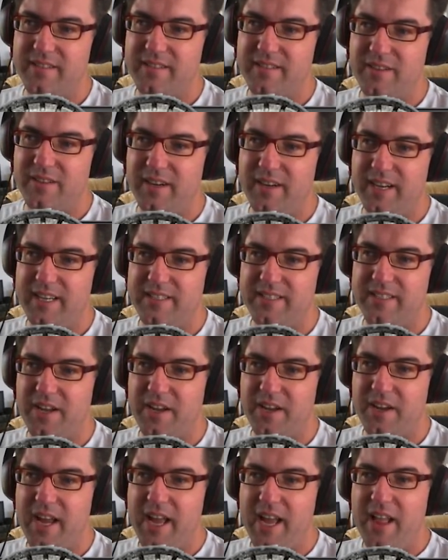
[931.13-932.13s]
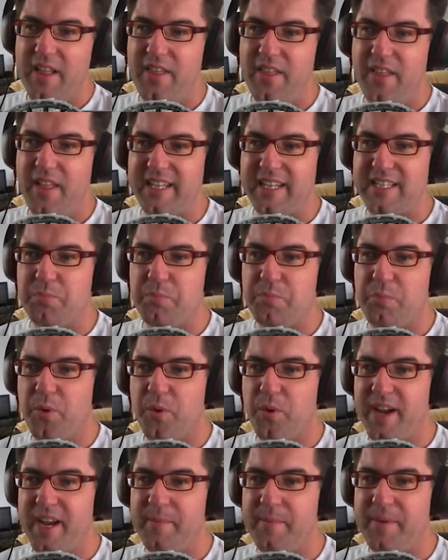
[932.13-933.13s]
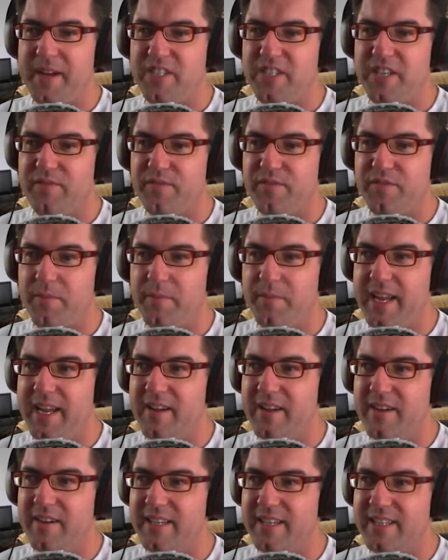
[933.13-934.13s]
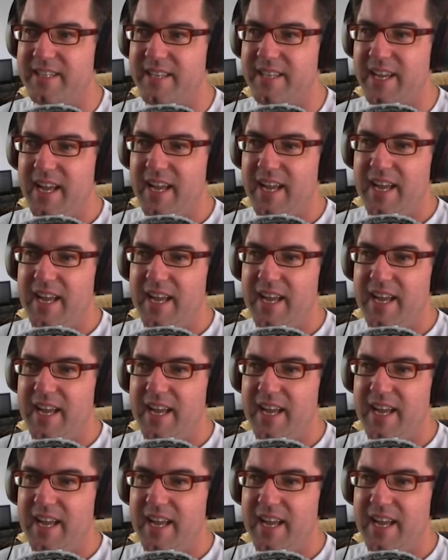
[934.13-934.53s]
Alright, so that's pretty much it for me, guys.